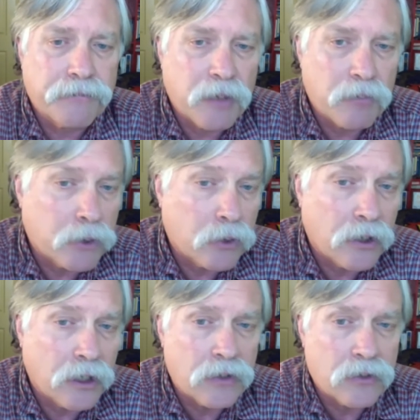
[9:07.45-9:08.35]

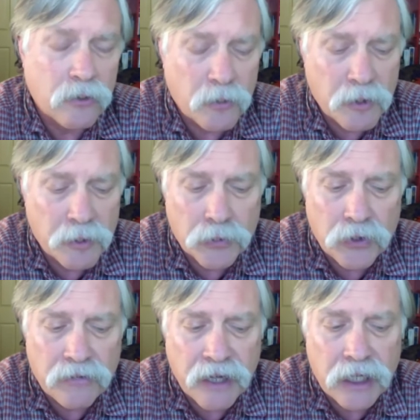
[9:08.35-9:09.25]
employees or with people
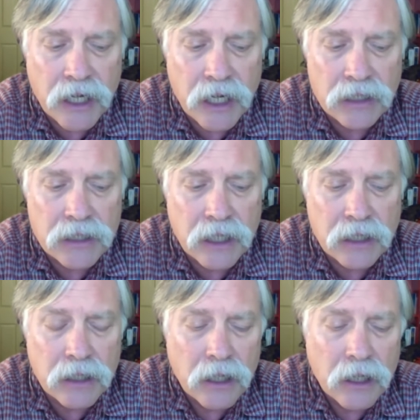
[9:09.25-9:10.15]
who have had contact.